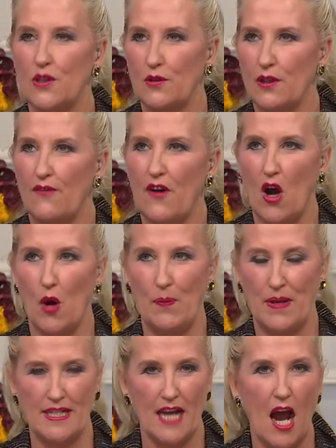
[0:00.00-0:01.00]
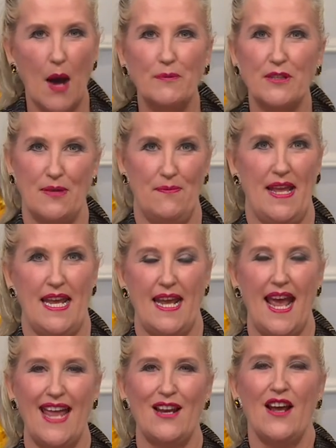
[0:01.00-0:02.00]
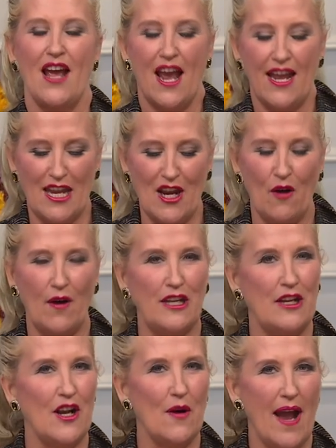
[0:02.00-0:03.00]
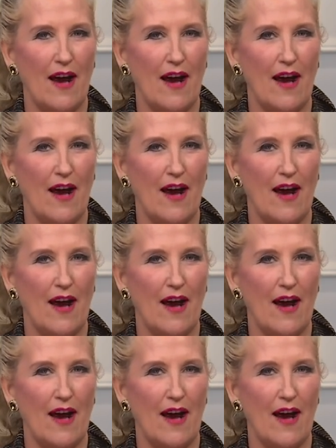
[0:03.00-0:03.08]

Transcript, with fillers: sort of opened up to me. And, you know, you know